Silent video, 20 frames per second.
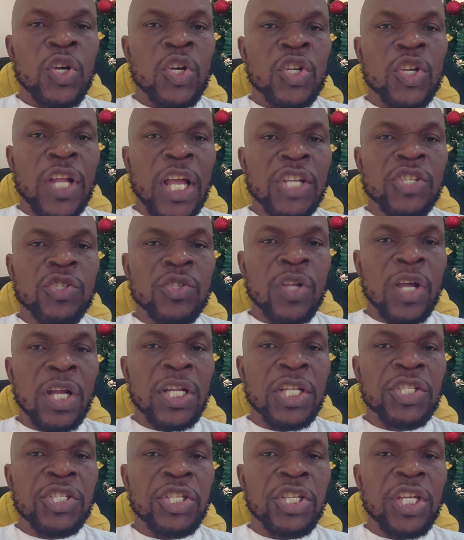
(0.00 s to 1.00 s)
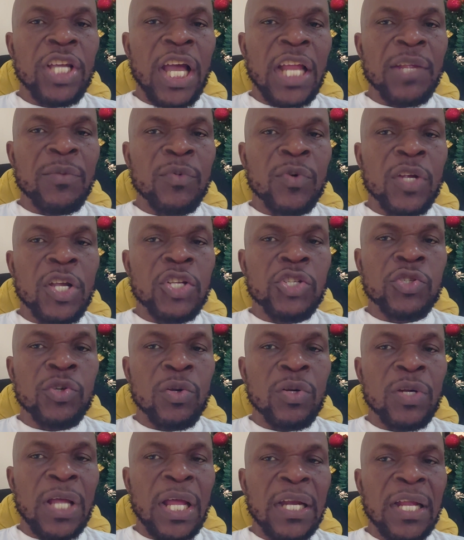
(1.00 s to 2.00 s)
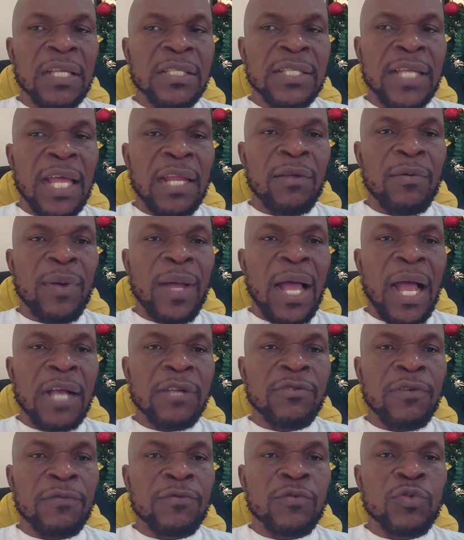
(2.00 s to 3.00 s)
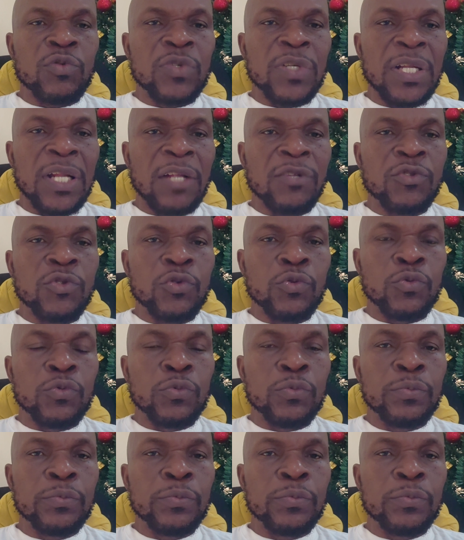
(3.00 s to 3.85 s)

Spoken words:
Nationality and Immigration and Asylum Act of 2002,